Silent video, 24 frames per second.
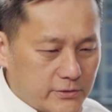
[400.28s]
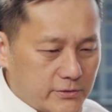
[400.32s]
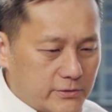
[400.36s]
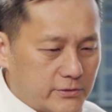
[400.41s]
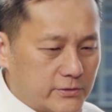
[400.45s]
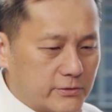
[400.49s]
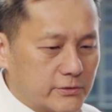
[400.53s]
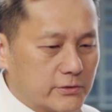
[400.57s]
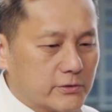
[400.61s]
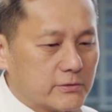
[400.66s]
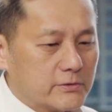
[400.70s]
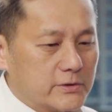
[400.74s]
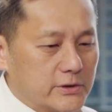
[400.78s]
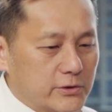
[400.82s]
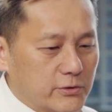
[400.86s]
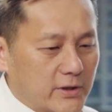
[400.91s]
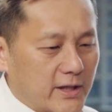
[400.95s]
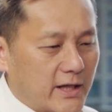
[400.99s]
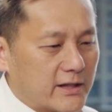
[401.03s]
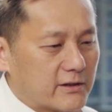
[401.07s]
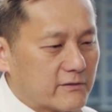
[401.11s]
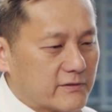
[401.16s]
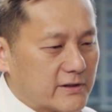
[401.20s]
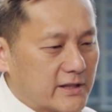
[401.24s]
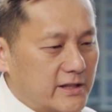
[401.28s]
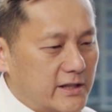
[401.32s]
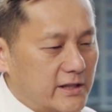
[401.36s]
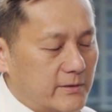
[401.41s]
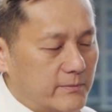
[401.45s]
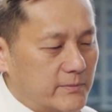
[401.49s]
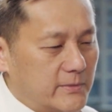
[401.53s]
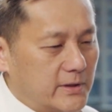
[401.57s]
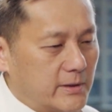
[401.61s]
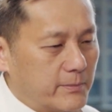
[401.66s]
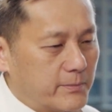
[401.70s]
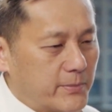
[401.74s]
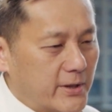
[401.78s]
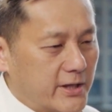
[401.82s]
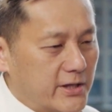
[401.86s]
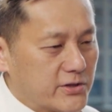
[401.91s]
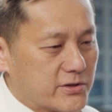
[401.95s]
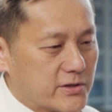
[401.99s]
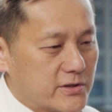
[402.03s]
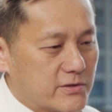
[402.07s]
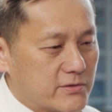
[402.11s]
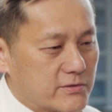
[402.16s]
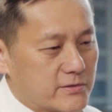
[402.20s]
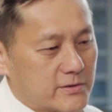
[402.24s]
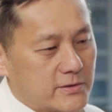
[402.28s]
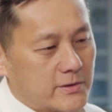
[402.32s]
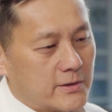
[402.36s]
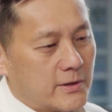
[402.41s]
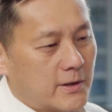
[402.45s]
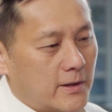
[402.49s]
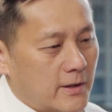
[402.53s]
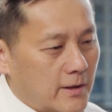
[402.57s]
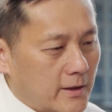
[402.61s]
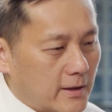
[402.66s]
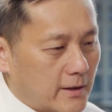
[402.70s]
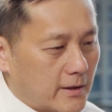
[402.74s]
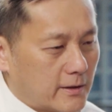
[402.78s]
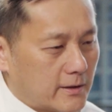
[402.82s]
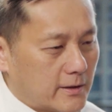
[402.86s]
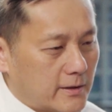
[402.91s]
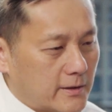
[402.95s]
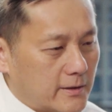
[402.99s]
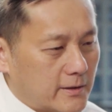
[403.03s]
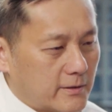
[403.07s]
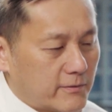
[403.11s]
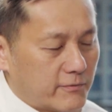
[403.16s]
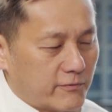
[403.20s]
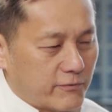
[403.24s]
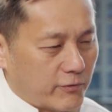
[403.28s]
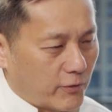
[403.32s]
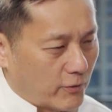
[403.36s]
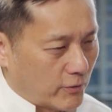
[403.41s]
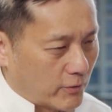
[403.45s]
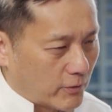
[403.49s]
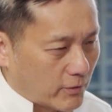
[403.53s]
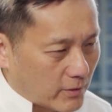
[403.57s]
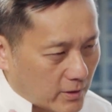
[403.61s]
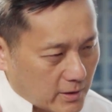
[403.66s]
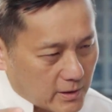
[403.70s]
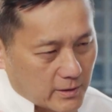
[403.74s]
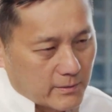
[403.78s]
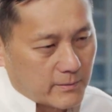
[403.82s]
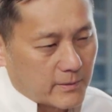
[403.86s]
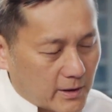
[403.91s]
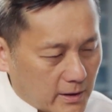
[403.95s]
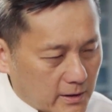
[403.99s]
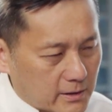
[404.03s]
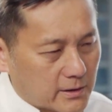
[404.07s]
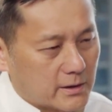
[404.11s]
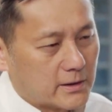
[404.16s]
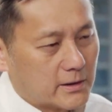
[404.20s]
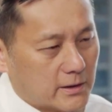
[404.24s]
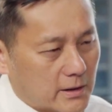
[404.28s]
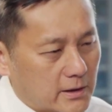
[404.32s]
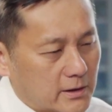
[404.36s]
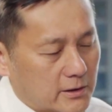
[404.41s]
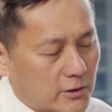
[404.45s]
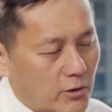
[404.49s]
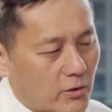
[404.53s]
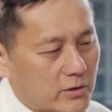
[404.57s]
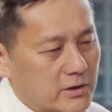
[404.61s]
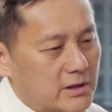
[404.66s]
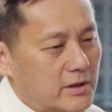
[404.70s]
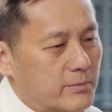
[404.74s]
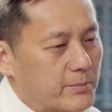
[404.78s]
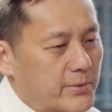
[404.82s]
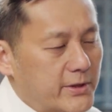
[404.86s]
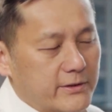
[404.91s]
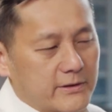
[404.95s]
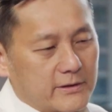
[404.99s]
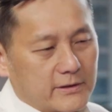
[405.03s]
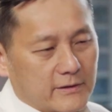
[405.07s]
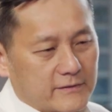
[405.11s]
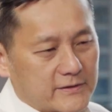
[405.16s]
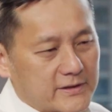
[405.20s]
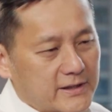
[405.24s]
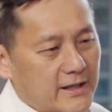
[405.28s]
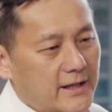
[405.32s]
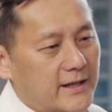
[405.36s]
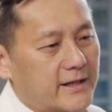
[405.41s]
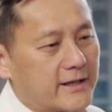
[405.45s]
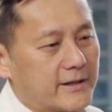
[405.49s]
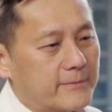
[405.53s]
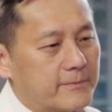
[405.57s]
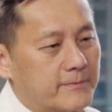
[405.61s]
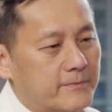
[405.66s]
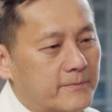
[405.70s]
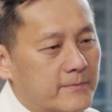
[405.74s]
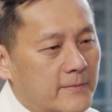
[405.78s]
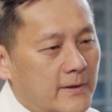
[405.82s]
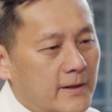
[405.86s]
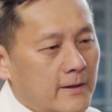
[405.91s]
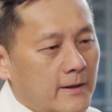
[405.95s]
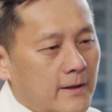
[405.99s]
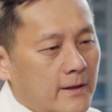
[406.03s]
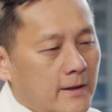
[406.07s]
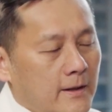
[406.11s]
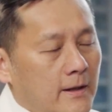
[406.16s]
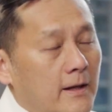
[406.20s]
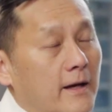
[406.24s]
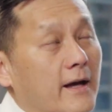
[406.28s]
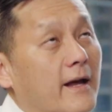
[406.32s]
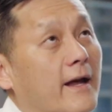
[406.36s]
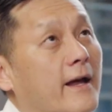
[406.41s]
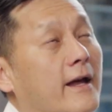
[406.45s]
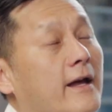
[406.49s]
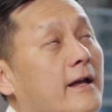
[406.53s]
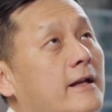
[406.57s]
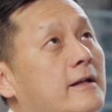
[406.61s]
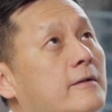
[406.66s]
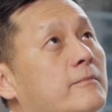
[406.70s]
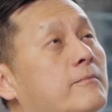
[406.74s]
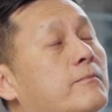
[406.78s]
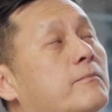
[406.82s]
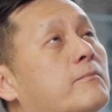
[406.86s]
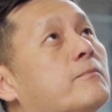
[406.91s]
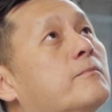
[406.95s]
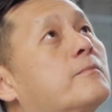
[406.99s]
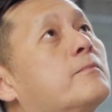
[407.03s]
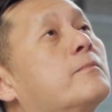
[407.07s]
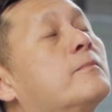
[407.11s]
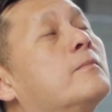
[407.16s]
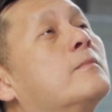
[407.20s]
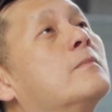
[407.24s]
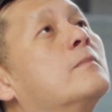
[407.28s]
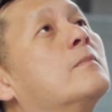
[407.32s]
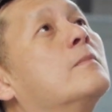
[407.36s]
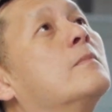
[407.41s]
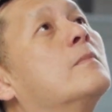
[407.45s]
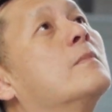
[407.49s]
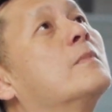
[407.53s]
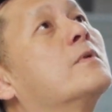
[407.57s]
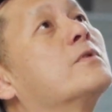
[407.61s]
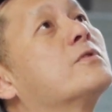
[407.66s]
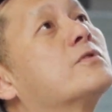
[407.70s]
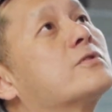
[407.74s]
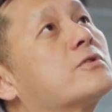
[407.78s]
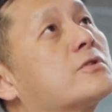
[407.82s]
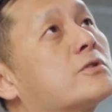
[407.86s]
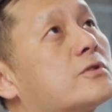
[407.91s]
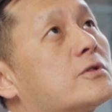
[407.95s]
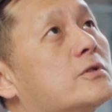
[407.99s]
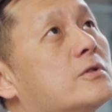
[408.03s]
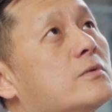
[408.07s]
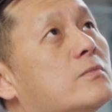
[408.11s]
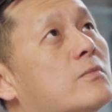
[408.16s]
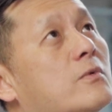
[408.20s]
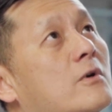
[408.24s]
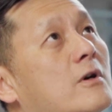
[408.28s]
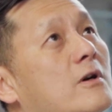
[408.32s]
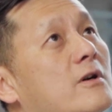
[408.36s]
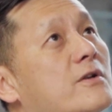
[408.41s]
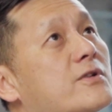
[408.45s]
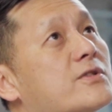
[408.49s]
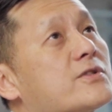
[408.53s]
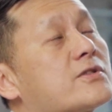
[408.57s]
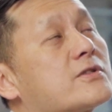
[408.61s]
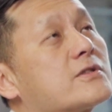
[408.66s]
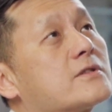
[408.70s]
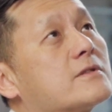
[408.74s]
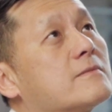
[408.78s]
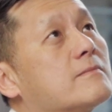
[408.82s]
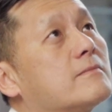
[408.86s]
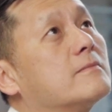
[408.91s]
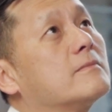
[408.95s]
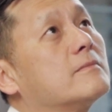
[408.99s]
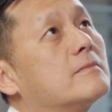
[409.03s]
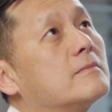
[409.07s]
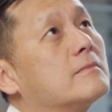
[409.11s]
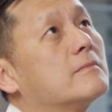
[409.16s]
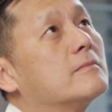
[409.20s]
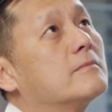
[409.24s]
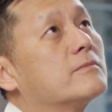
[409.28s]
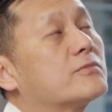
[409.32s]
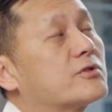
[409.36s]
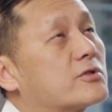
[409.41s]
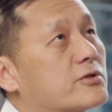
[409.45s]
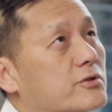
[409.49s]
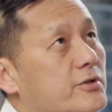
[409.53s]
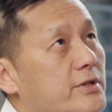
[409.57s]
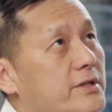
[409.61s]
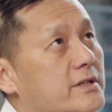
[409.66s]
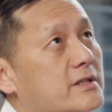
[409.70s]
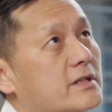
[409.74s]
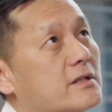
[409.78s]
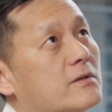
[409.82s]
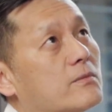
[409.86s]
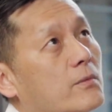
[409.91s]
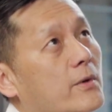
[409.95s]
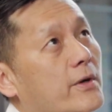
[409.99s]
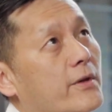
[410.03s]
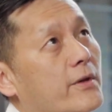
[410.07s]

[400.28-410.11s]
you kind of keep the patients for a longer period of time. And she was treated